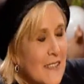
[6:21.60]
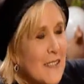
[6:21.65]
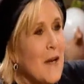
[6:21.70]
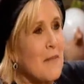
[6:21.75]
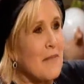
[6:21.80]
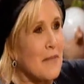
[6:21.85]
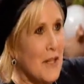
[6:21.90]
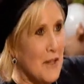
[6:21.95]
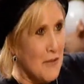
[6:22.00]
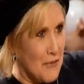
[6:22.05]

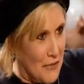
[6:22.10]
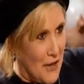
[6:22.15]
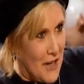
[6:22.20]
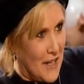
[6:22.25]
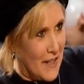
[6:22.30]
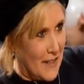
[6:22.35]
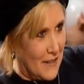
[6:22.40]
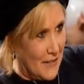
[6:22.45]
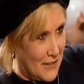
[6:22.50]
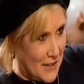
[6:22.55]
something
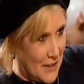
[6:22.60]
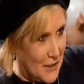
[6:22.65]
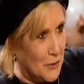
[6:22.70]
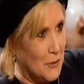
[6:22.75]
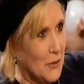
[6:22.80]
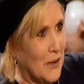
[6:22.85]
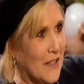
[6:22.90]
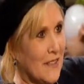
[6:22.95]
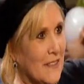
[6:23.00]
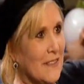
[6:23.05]
funny, which
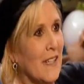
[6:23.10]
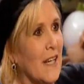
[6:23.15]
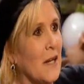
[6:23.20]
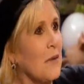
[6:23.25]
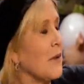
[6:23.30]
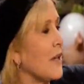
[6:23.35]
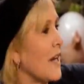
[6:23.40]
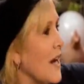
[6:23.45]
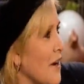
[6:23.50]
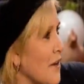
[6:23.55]
was I
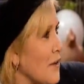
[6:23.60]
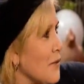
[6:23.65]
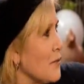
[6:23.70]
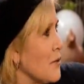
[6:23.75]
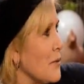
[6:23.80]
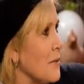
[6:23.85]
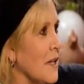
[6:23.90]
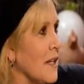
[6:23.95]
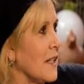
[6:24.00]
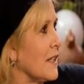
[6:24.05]
went out of the
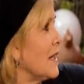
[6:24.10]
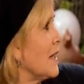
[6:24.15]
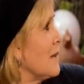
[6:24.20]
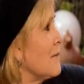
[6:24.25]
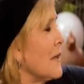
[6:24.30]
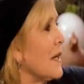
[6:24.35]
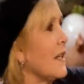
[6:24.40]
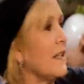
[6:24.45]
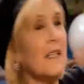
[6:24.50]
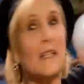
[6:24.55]
room and I came
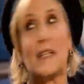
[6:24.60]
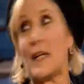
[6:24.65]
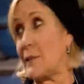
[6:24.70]
back in.